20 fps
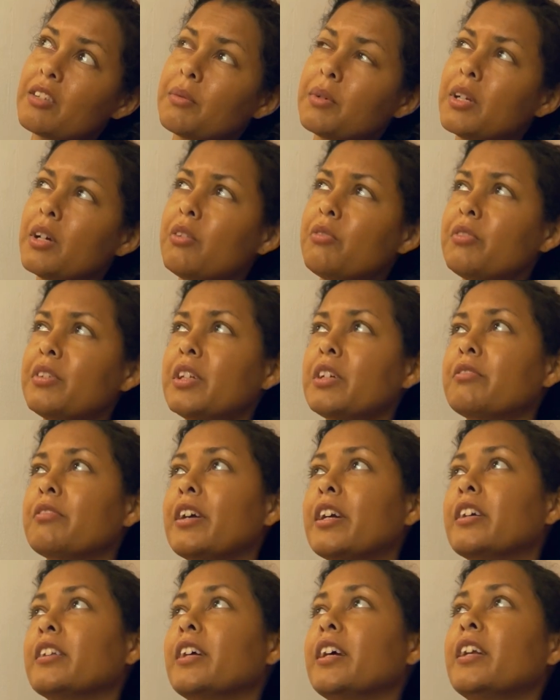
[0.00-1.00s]
we don't really
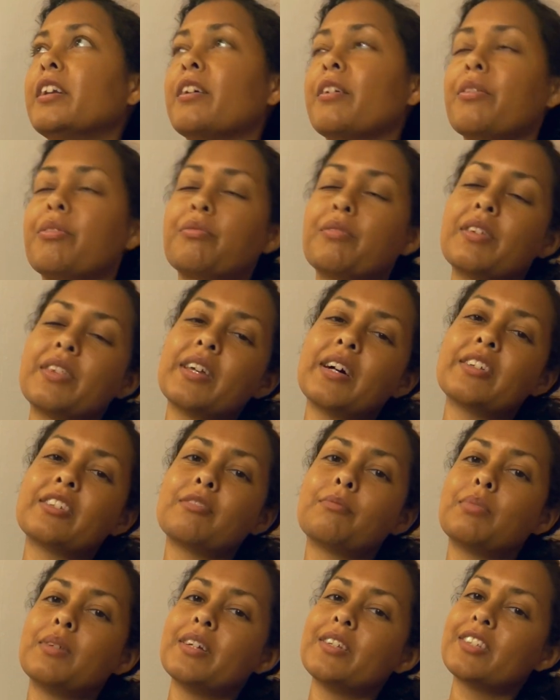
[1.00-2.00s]
regulate our
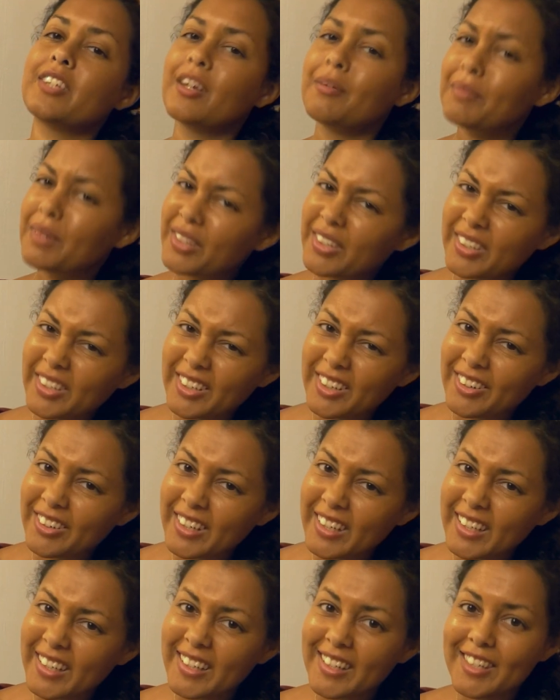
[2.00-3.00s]
3,000 plus chemical
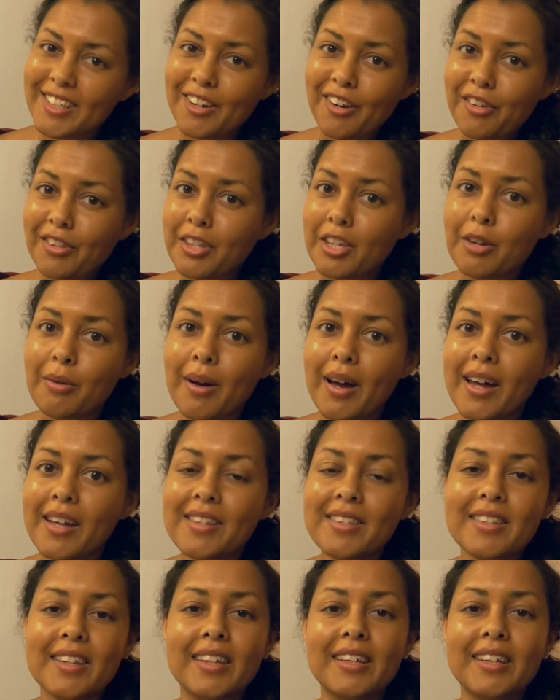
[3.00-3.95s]
ingredients here in the US,